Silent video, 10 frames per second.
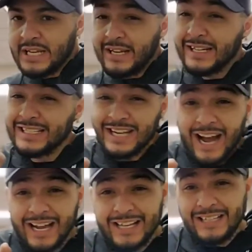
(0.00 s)
It is
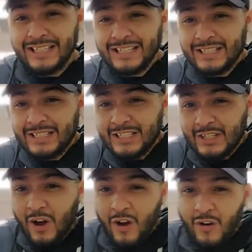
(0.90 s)
not in the
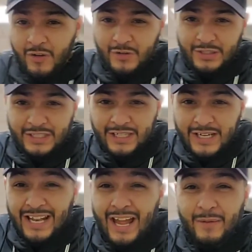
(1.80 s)
stars
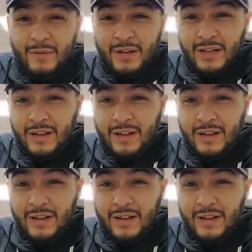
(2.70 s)
that